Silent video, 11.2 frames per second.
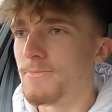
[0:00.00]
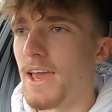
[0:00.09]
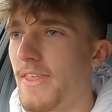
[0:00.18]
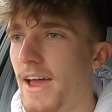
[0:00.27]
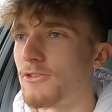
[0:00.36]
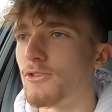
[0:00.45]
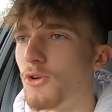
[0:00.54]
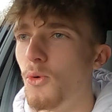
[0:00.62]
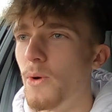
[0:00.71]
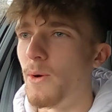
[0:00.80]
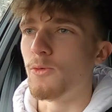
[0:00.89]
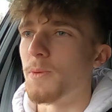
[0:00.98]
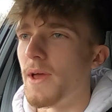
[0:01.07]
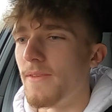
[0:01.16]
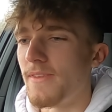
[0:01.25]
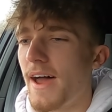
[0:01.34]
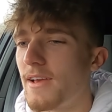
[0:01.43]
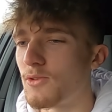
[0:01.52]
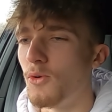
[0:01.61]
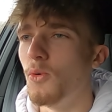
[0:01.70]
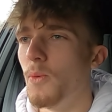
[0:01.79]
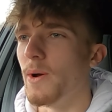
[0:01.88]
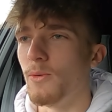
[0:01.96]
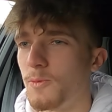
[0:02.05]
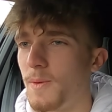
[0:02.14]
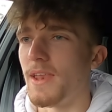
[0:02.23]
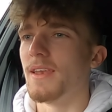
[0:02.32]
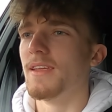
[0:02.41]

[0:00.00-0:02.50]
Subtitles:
Yeah, that's just all wheel spin. That's all wheel spin.